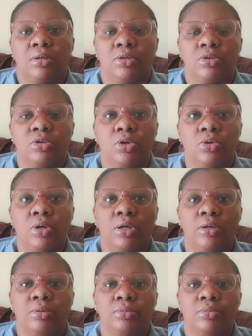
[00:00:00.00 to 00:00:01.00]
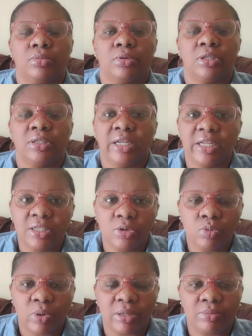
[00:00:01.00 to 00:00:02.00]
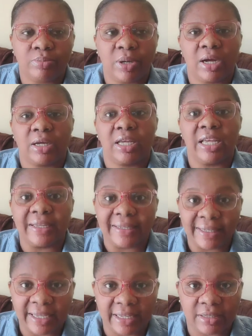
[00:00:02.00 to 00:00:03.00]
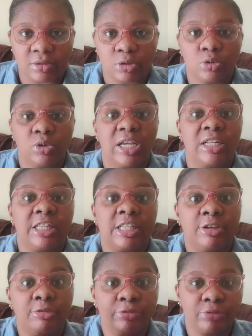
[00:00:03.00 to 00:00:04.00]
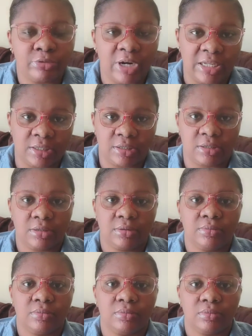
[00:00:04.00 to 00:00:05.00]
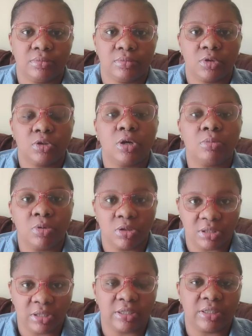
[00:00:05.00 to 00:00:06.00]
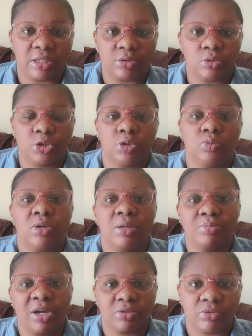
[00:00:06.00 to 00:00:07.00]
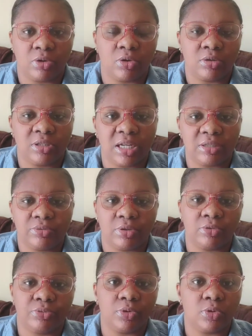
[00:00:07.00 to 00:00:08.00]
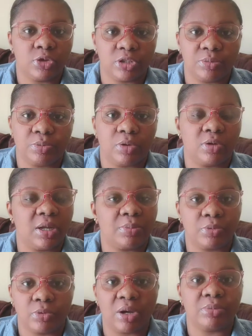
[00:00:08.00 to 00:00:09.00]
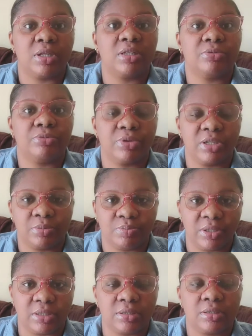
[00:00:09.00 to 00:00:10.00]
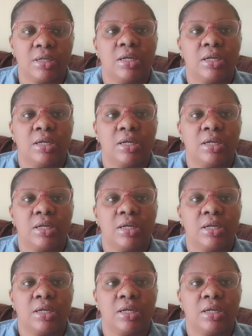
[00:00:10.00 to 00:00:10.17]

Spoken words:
So the lady went back again to a different, some months later though, she went back for another fellowship or another program in a different place.